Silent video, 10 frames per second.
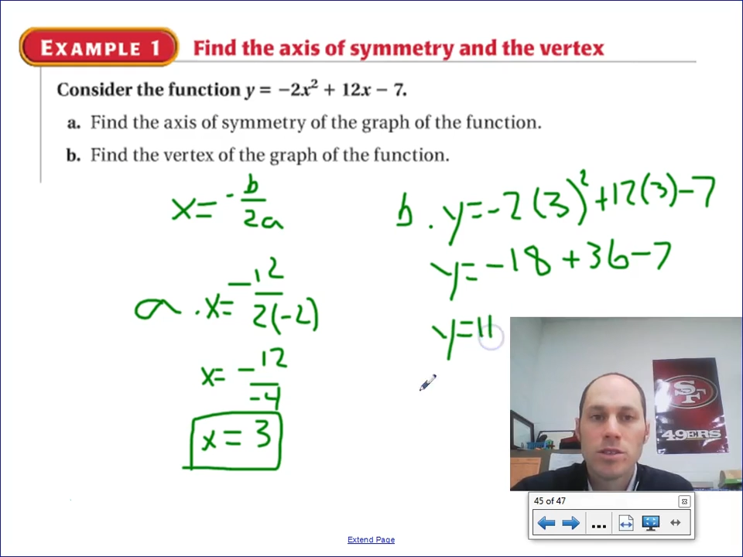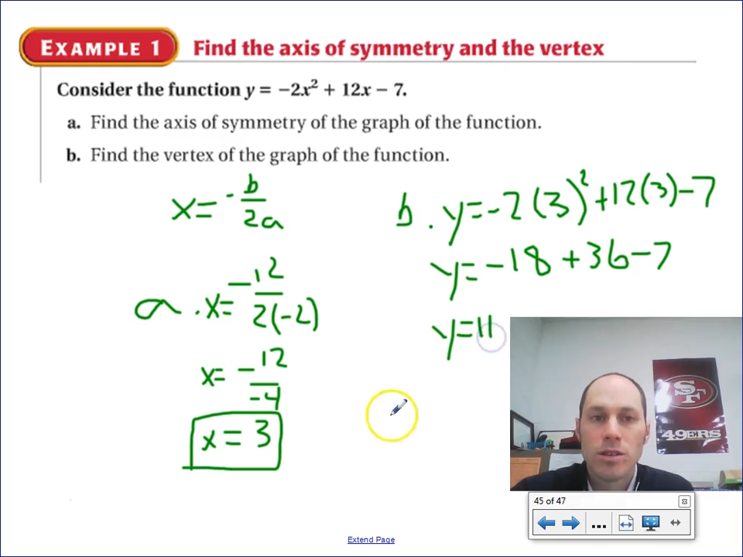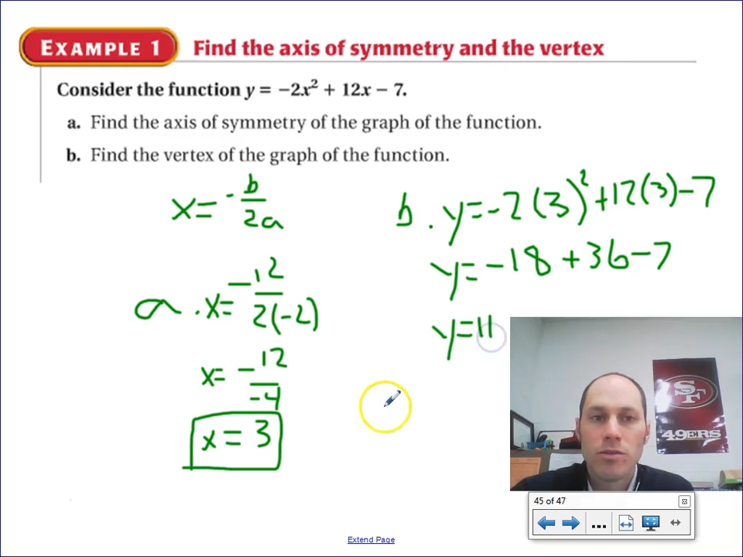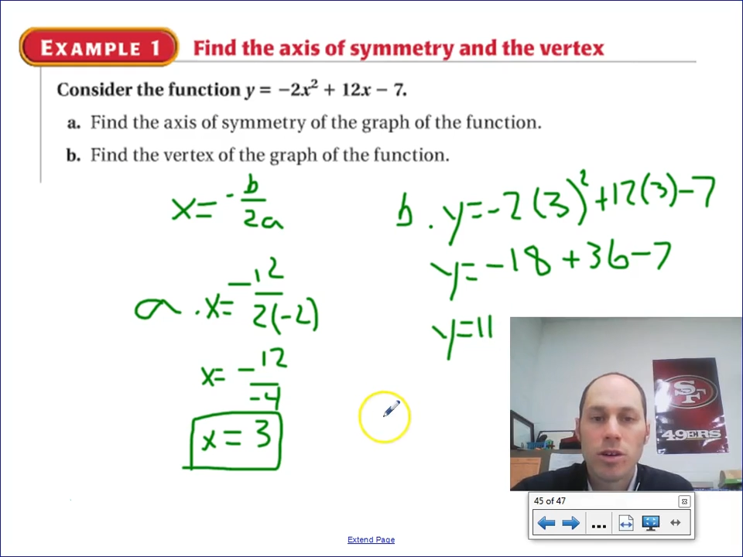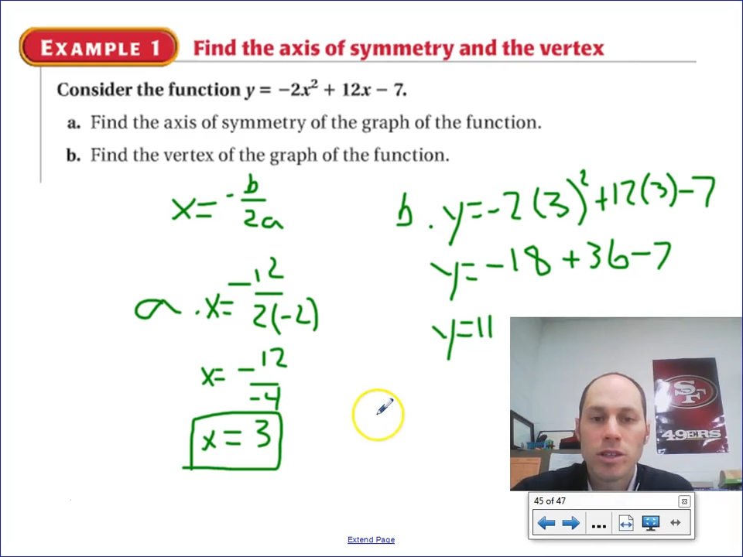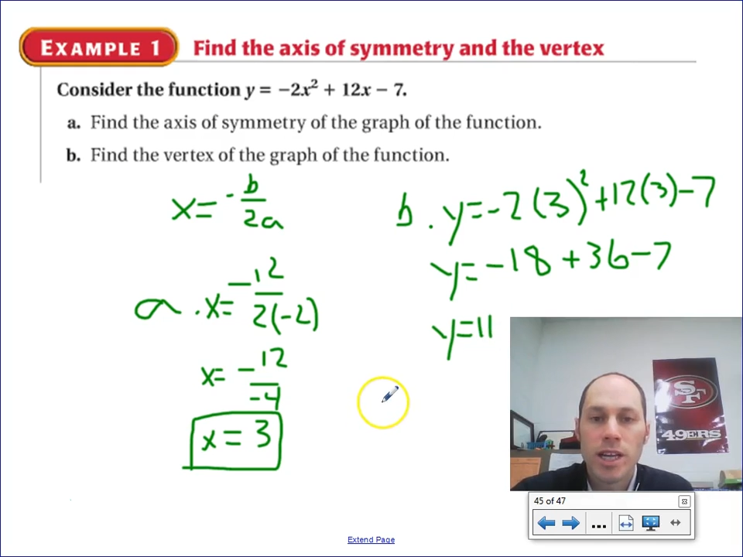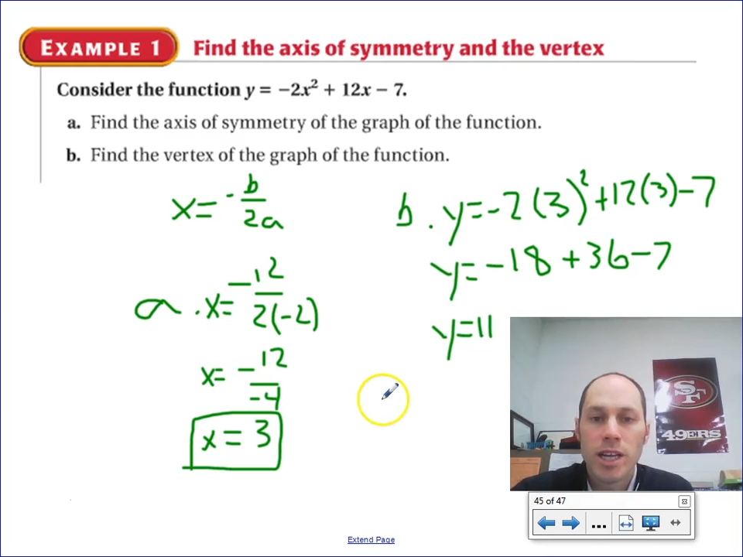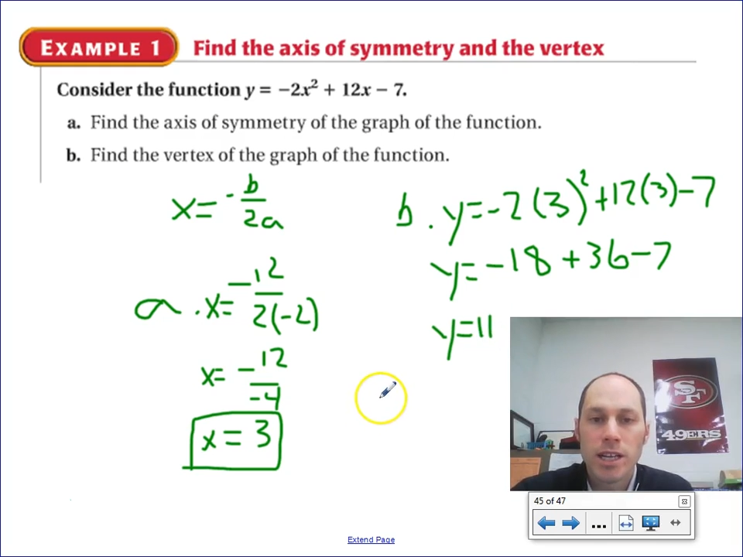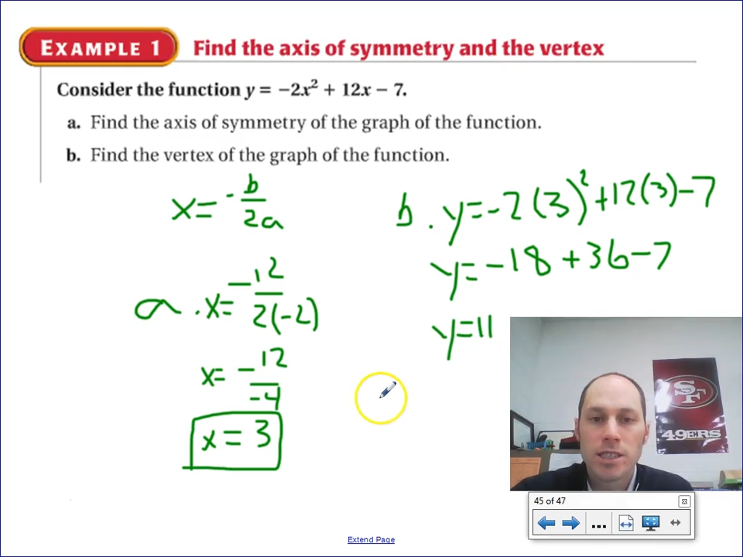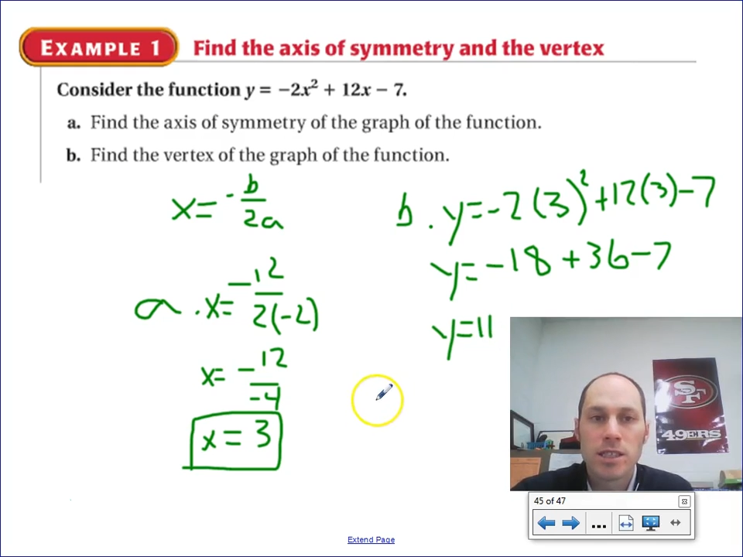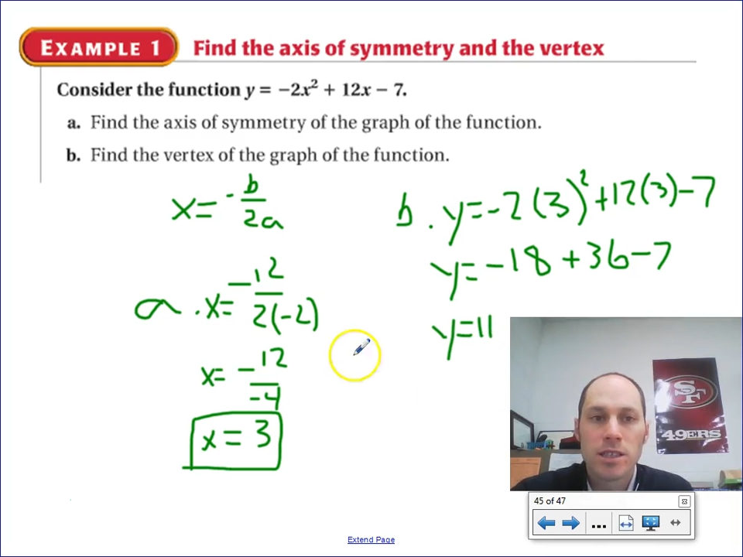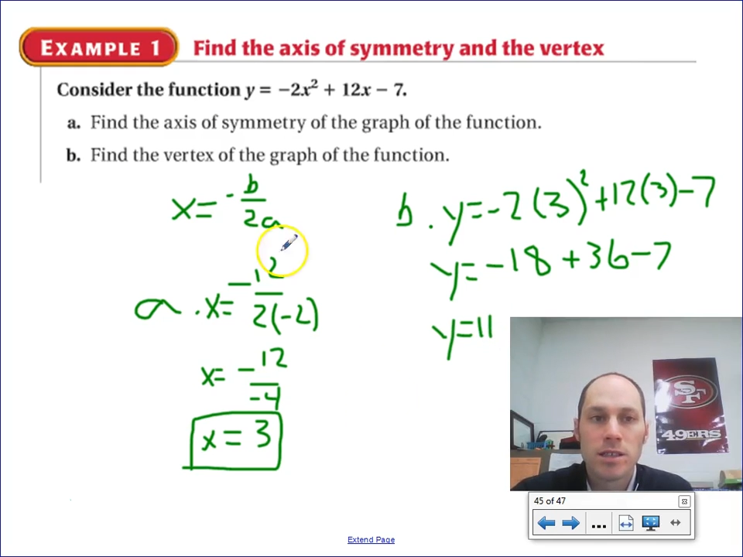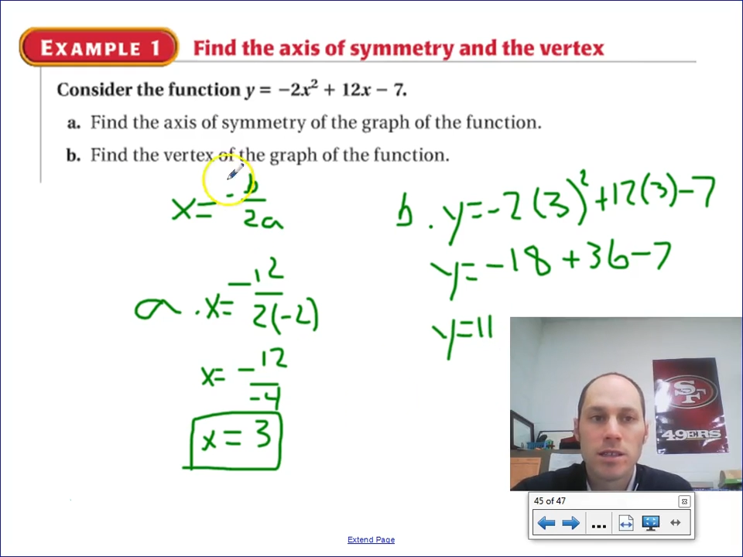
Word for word: So the vertex